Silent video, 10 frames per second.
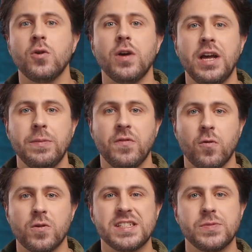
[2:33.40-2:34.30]
who aim
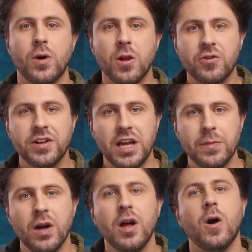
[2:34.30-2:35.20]
for smaller
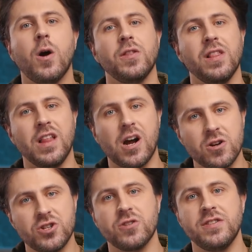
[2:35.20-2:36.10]
game on
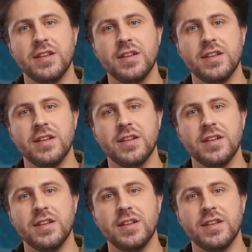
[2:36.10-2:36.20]
larger